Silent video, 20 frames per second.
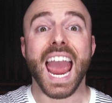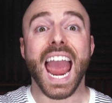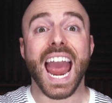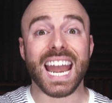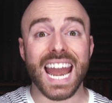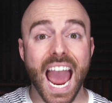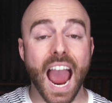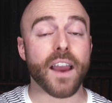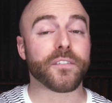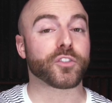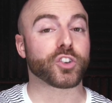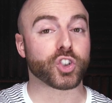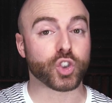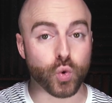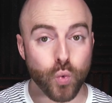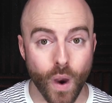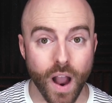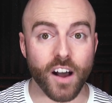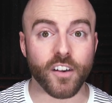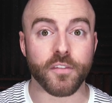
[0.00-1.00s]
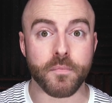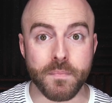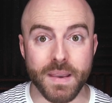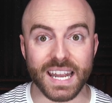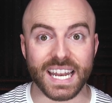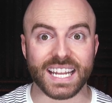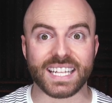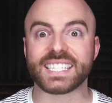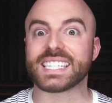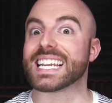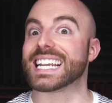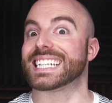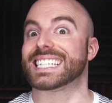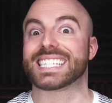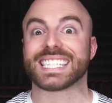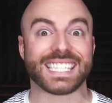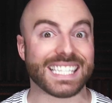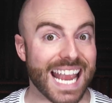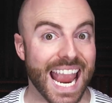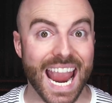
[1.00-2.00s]
and after 12 minutes, it
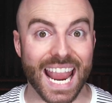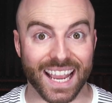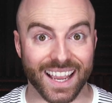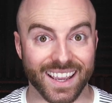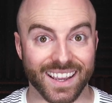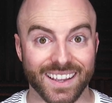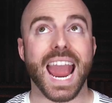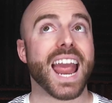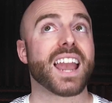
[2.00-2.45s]
sank.